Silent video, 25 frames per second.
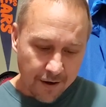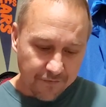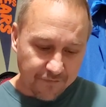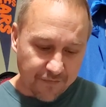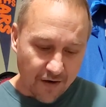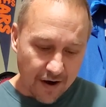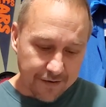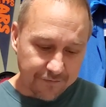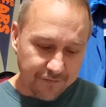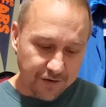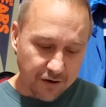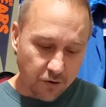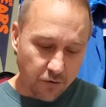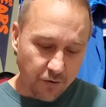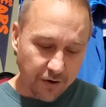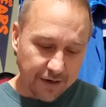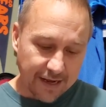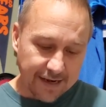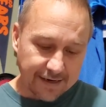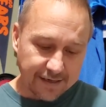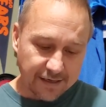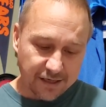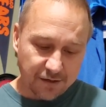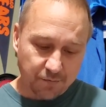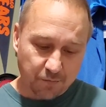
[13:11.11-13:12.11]
5-0
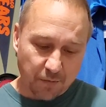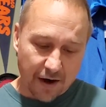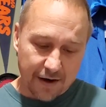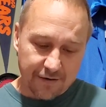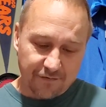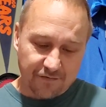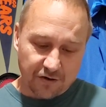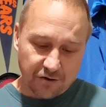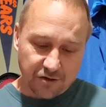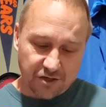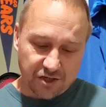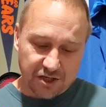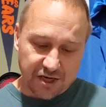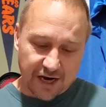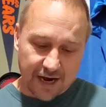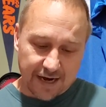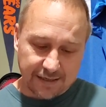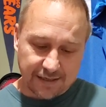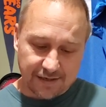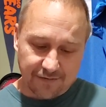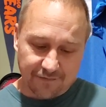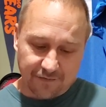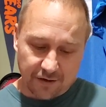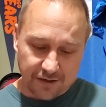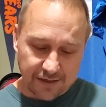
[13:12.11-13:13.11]
against spread versus
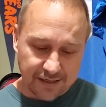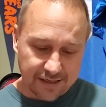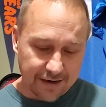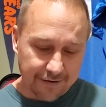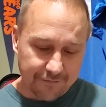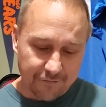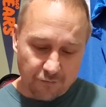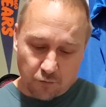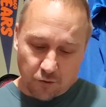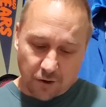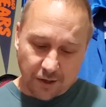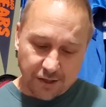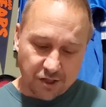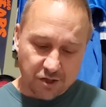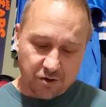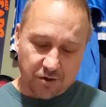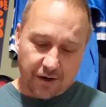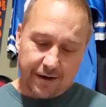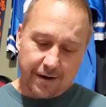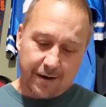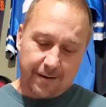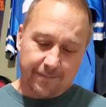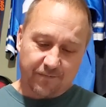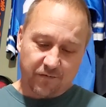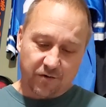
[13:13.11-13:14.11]
Jacksonville. 7-1
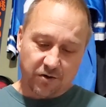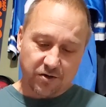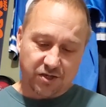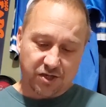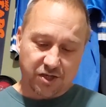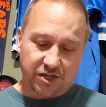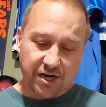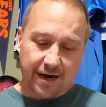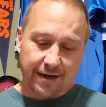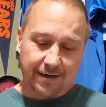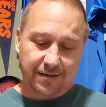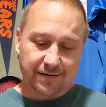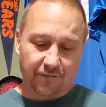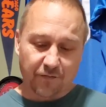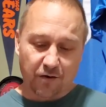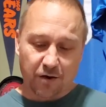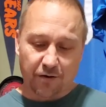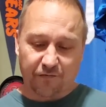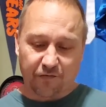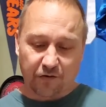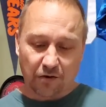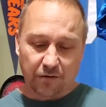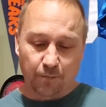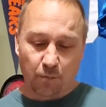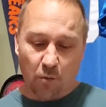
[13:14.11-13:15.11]
straight up versus
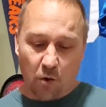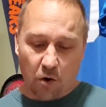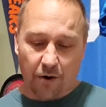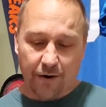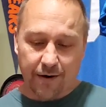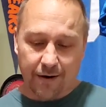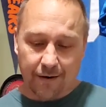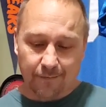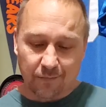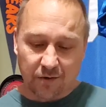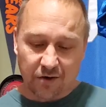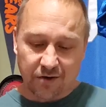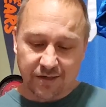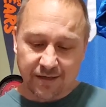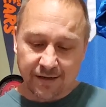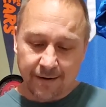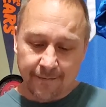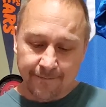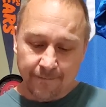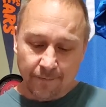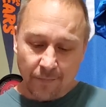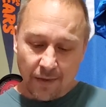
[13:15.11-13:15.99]
Jacksonville for more numbers.